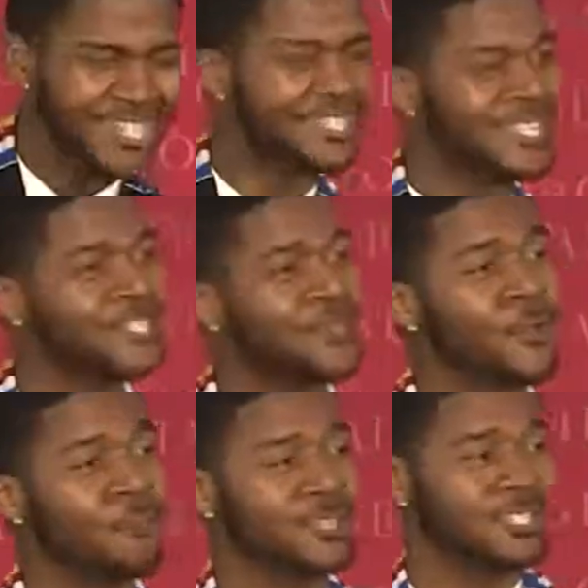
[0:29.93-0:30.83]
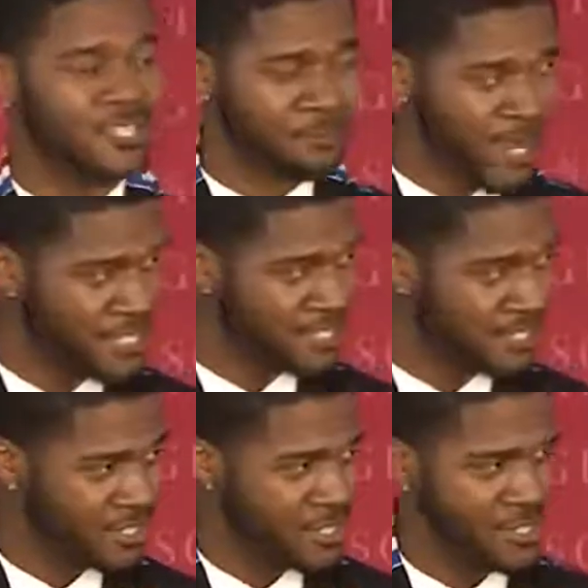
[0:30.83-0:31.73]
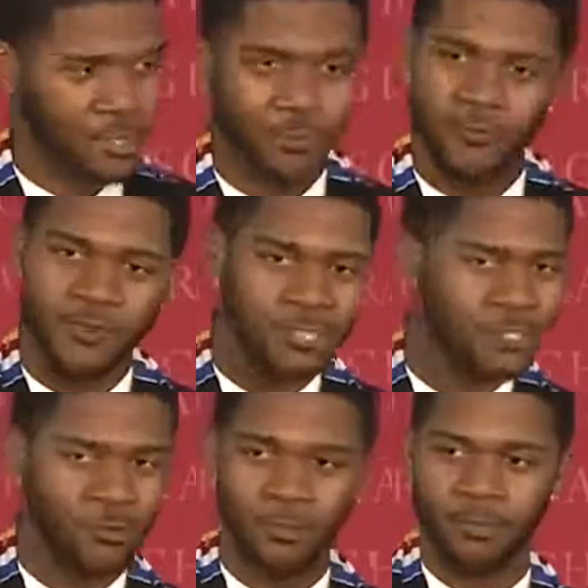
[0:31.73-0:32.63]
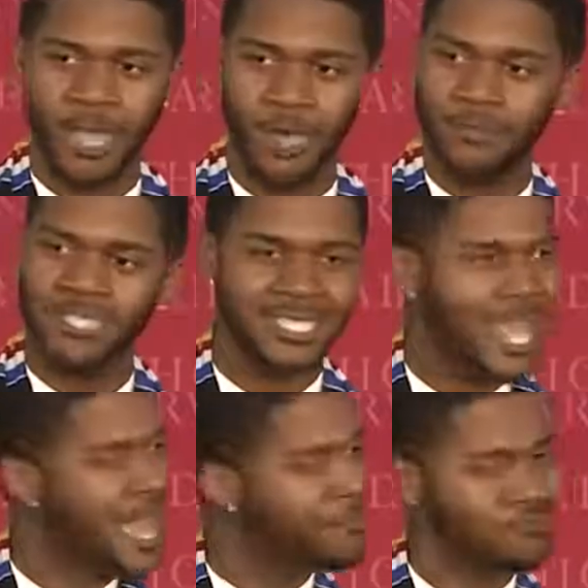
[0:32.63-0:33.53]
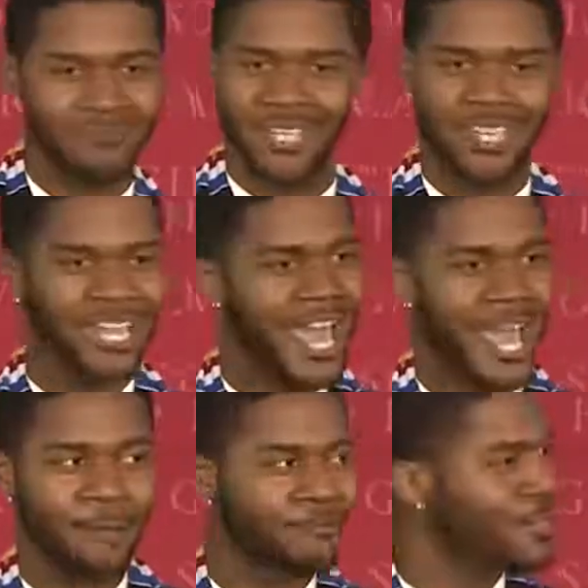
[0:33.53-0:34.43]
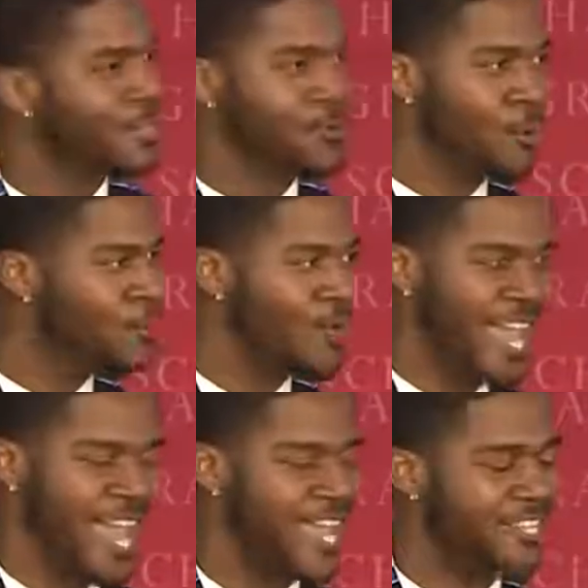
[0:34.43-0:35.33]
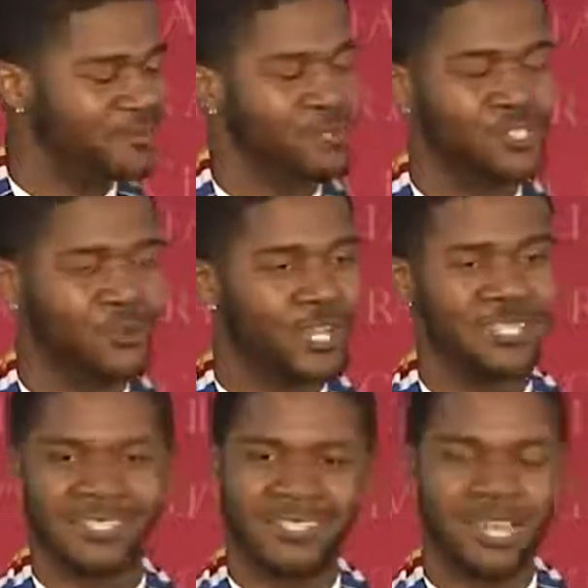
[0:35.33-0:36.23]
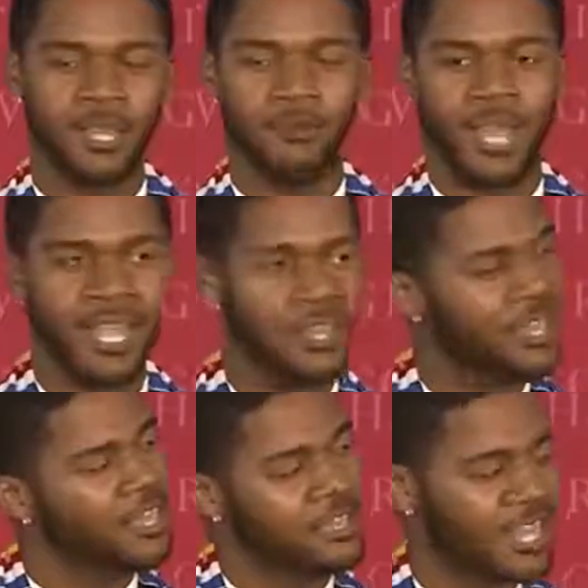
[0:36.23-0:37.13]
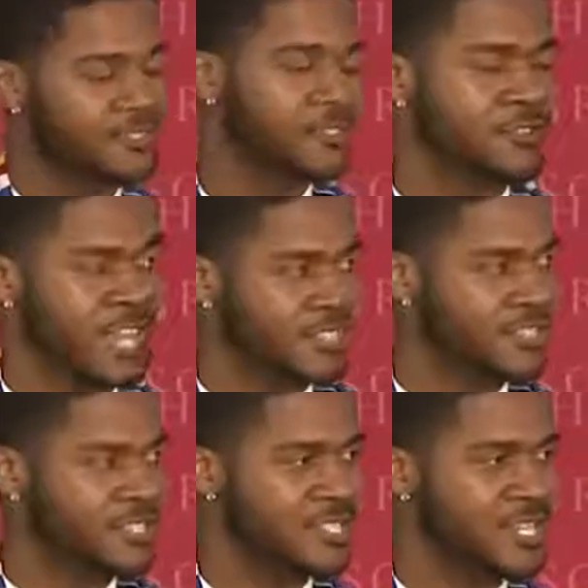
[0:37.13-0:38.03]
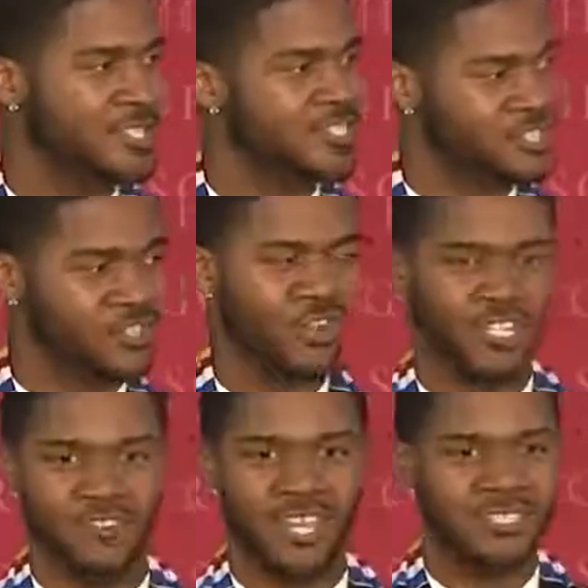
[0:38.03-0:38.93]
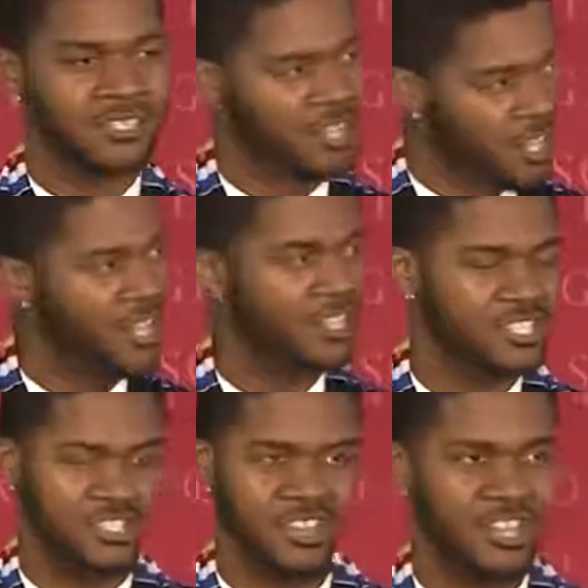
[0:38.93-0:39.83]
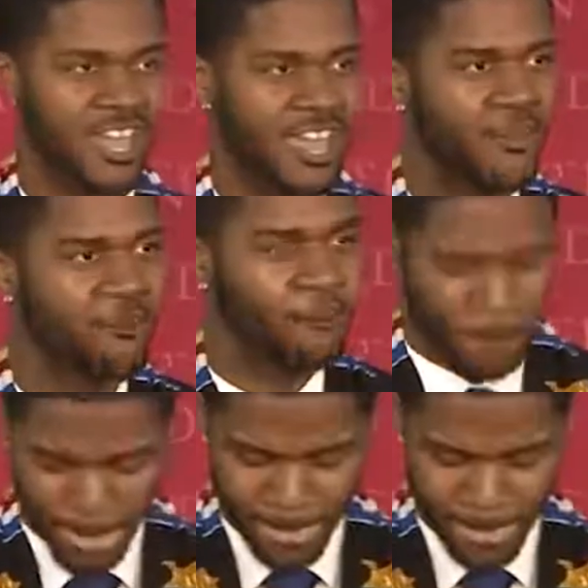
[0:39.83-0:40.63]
It insists on participation, so if you feel so compelled, snap, clap, throw up your hands, rejoice, celebrate. Class of 2016, this is your address, and this is your day.